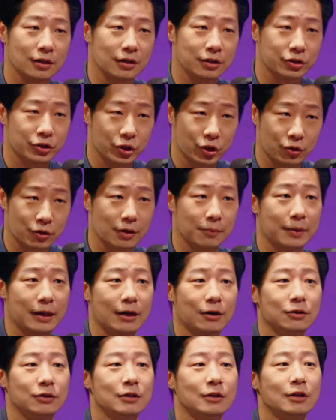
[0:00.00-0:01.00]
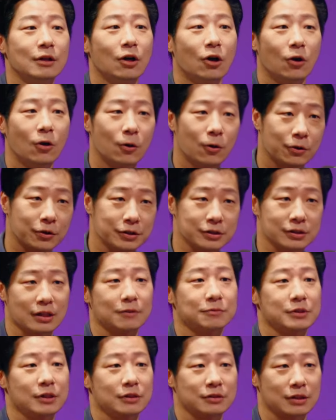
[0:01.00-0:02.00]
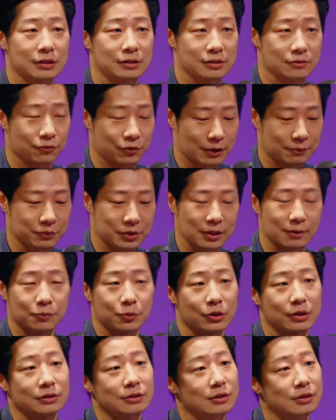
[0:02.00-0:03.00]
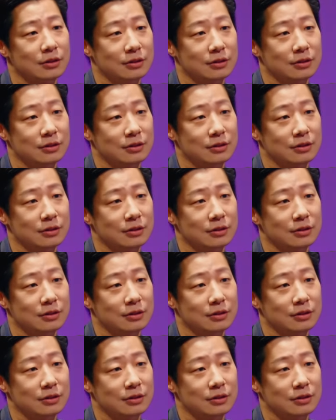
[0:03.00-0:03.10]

know about all the subsidies from different